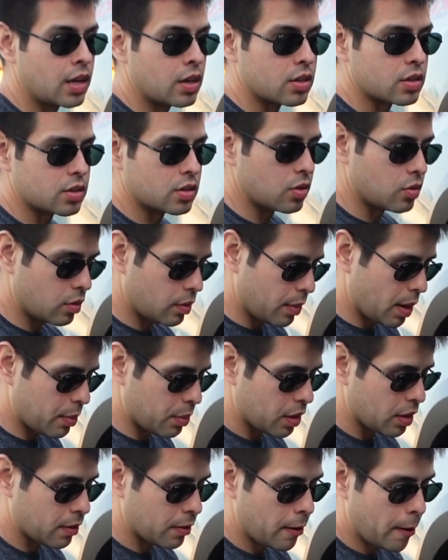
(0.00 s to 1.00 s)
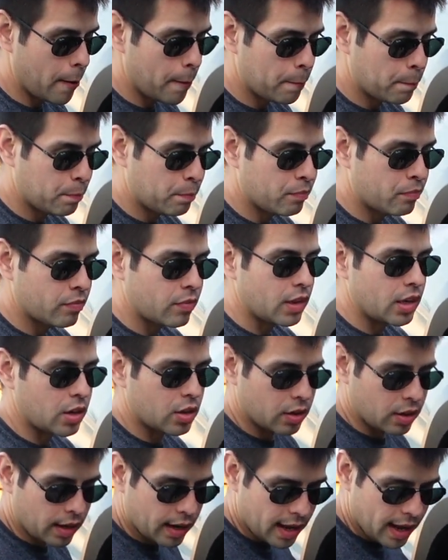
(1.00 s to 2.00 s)
So remember, you're
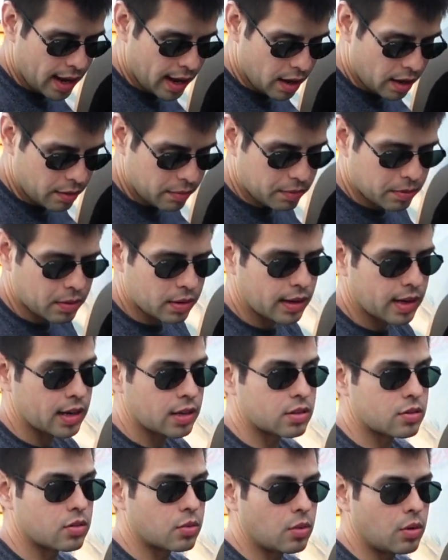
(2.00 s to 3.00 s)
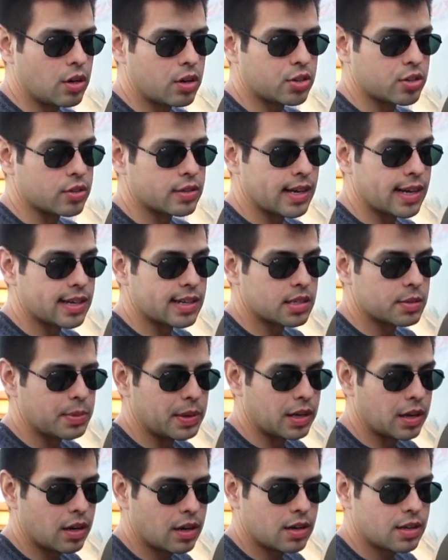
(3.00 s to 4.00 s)
gonna have extra washers. That is
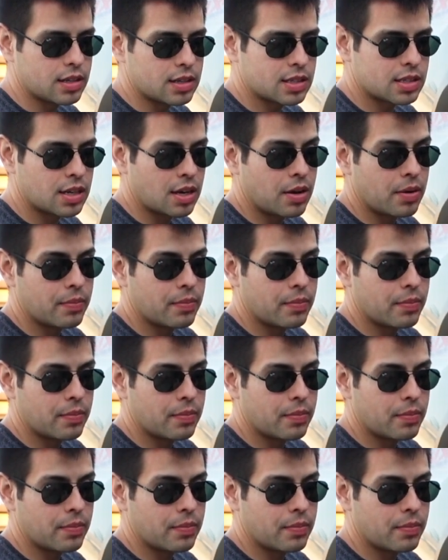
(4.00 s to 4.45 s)
because